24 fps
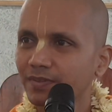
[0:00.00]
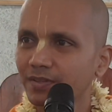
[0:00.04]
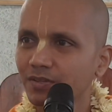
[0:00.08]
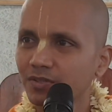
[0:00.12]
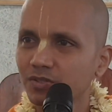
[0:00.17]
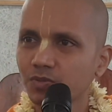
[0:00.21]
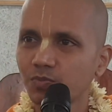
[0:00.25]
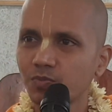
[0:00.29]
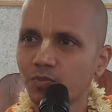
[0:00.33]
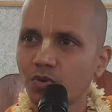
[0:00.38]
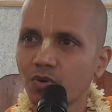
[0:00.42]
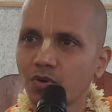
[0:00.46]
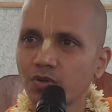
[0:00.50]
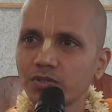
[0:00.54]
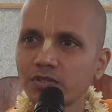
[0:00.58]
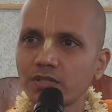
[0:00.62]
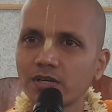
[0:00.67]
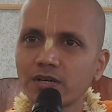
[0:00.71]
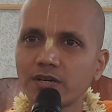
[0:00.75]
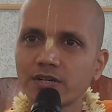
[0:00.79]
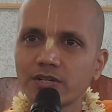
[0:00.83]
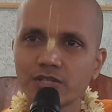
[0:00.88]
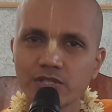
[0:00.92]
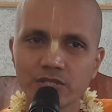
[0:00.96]
So both
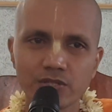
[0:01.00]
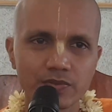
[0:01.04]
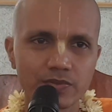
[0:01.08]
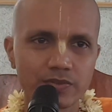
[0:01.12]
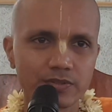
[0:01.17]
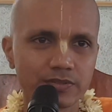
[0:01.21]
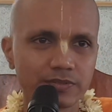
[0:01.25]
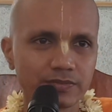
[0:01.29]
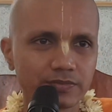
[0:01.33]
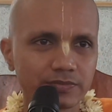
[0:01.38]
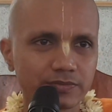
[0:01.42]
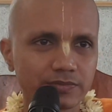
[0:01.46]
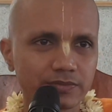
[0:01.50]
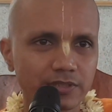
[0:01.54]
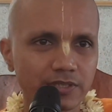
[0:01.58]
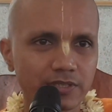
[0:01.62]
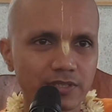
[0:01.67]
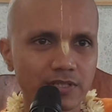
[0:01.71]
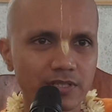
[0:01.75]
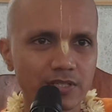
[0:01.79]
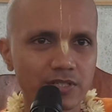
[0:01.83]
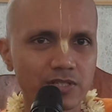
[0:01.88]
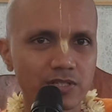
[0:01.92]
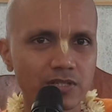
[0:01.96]
are achieved
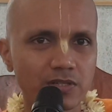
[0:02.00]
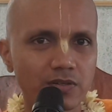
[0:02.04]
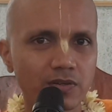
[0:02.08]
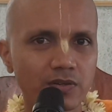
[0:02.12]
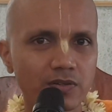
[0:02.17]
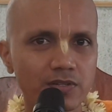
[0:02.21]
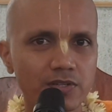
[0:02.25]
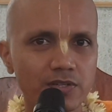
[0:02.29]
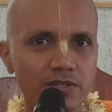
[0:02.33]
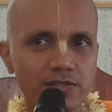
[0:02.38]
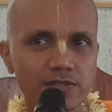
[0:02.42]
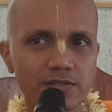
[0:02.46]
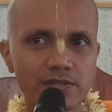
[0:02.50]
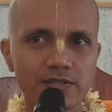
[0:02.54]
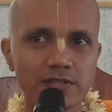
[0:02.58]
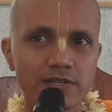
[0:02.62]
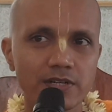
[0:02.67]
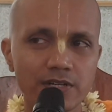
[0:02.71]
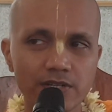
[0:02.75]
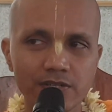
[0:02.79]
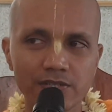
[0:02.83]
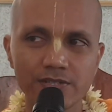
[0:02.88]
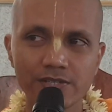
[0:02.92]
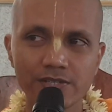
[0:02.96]
in Krishna consciousness, and it is